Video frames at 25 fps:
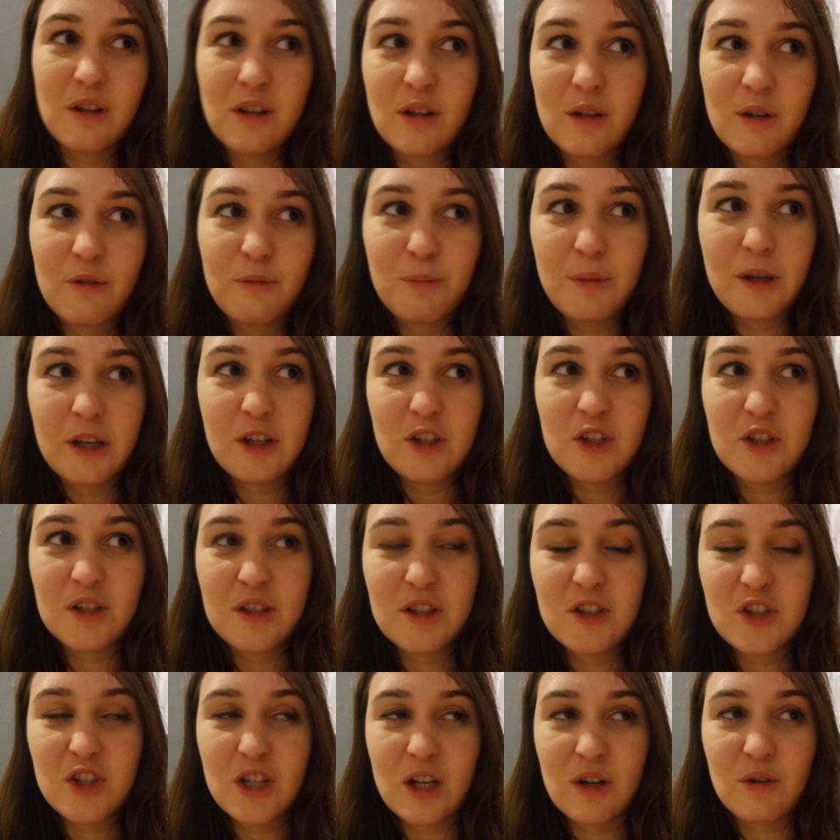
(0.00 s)
took a lot of pictures
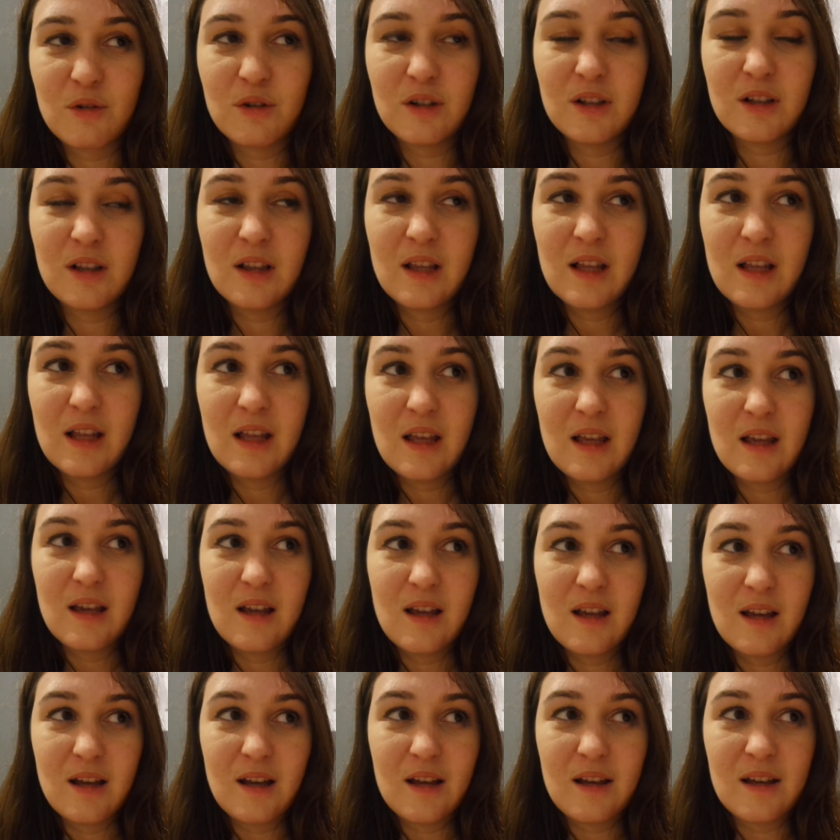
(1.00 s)
in general.
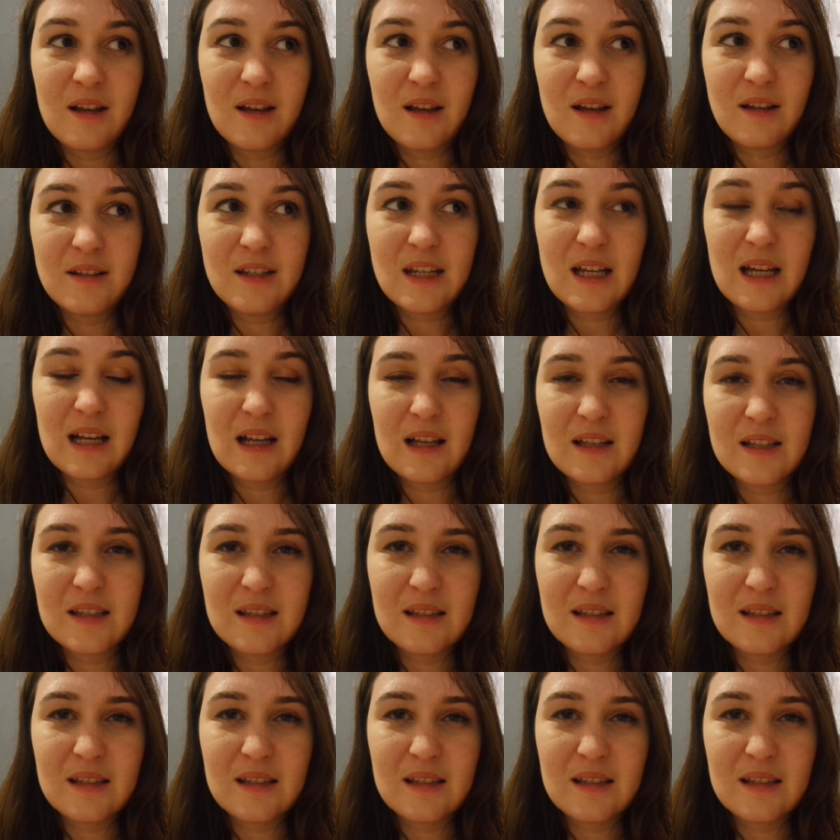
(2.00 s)
And yeah,